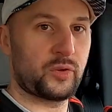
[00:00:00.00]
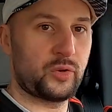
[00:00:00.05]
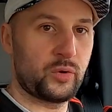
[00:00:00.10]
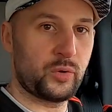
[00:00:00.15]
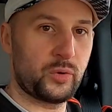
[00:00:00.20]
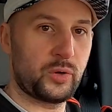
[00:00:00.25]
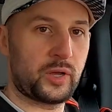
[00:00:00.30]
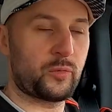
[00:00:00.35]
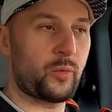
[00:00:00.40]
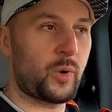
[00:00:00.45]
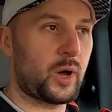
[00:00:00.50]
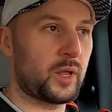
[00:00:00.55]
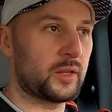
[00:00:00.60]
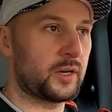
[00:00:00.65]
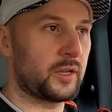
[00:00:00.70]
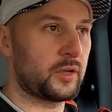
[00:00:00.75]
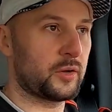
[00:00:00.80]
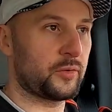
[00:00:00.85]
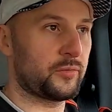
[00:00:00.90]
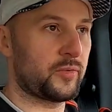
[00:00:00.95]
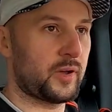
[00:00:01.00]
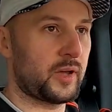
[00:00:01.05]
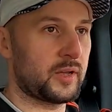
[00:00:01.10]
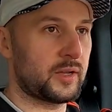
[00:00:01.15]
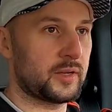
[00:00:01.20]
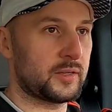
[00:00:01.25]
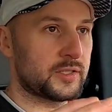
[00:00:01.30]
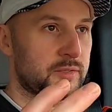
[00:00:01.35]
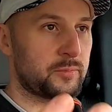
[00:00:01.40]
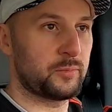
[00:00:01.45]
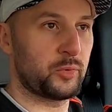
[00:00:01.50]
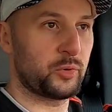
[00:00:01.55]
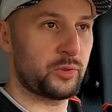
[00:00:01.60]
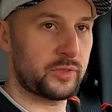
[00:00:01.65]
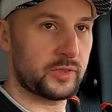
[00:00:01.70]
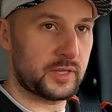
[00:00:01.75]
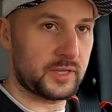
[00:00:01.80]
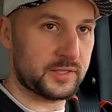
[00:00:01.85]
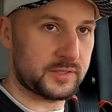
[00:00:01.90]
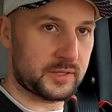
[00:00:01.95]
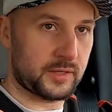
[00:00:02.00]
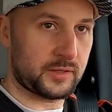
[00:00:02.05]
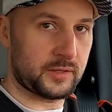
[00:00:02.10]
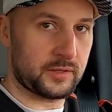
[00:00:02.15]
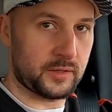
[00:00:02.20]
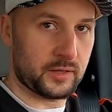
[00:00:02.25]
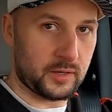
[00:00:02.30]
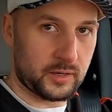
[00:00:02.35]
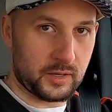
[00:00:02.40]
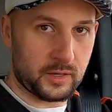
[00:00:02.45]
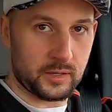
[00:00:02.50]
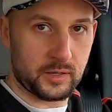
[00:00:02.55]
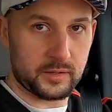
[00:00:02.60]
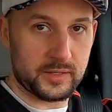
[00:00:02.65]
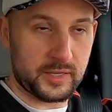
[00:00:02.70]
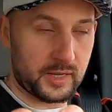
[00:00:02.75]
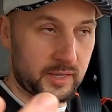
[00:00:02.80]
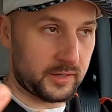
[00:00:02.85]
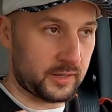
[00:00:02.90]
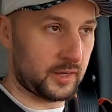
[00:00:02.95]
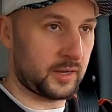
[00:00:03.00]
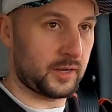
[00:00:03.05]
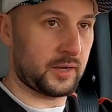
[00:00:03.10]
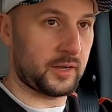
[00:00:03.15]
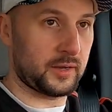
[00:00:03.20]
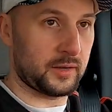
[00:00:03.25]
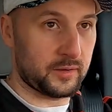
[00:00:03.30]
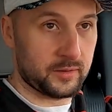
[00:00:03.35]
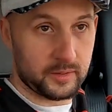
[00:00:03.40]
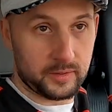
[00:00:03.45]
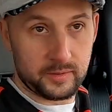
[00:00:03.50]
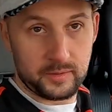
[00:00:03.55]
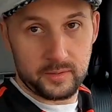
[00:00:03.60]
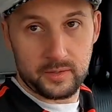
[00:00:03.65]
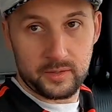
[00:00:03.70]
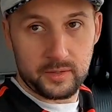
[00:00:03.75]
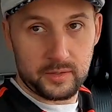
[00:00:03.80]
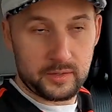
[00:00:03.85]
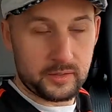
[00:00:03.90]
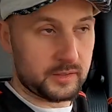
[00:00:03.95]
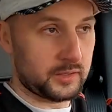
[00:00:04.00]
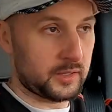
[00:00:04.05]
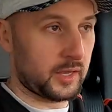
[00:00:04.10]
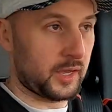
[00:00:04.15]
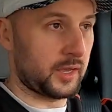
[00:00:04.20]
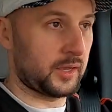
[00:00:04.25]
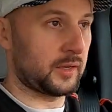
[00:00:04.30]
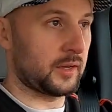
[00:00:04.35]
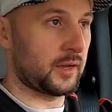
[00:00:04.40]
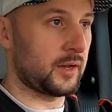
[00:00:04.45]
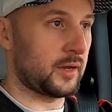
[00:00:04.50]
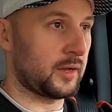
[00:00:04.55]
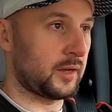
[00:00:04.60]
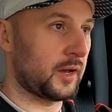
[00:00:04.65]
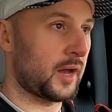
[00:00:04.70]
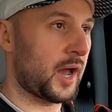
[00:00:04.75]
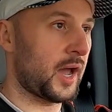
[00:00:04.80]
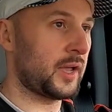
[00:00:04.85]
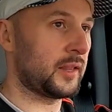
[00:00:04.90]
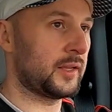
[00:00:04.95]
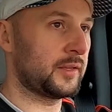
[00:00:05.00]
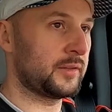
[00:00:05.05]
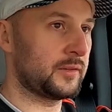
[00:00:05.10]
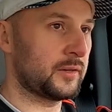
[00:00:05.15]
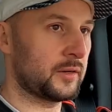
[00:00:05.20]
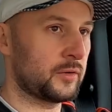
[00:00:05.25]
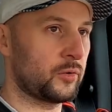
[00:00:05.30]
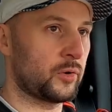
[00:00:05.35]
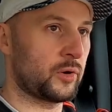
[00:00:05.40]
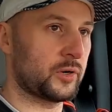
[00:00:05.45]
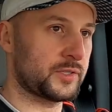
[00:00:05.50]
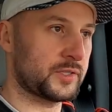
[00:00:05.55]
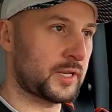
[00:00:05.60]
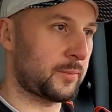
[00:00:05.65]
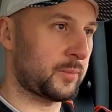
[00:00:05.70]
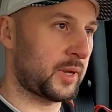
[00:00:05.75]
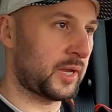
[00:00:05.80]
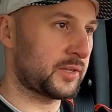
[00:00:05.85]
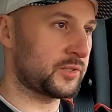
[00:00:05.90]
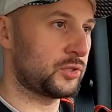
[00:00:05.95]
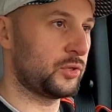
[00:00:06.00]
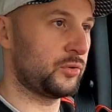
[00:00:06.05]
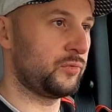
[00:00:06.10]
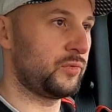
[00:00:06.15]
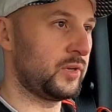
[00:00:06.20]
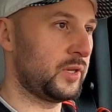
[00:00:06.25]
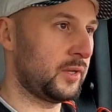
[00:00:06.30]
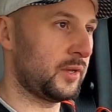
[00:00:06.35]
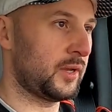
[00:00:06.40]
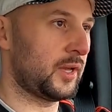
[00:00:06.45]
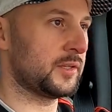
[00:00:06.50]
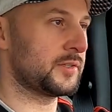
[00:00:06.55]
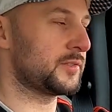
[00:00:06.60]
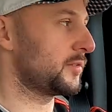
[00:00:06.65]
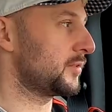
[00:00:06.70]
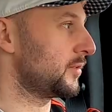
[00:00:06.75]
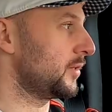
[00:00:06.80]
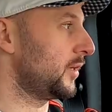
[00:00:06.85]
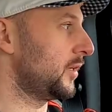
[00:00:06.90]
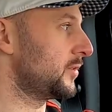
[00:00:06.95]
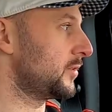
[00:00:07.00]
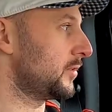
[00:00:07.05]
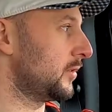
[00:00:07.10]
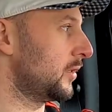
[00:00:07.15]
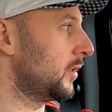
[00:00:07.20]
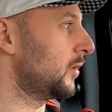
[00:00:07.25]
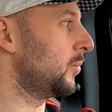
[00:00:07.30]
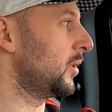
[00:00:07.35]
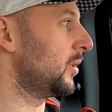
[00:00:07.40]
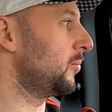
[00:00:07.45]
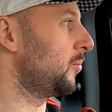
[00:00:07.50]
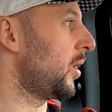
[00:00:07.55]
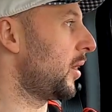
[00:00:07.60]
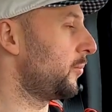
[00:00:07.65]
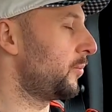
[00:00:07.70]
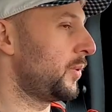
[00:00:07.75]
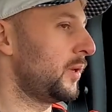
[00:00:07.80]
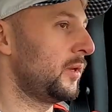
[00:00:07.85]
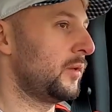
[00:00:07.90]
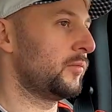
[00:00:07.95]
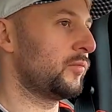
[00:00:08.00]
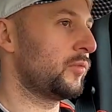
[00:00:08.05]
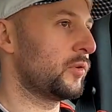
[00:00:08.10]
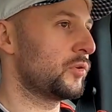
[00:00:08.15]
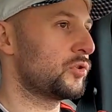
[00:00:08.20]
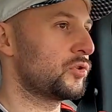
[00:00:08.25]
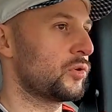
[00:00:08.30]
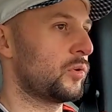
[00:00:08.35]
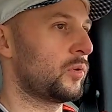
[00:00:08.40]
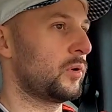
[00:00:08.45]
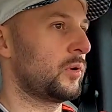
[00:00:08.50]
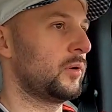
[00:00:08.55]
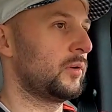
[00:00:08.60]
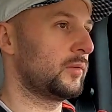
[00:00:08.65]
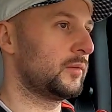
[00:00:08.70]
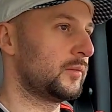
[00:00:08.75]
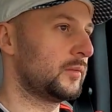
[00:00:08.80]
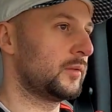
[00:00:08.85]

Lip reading: good a quality of smoothness and than like Highlander or some SUV. It's a little bit bumpy for sure,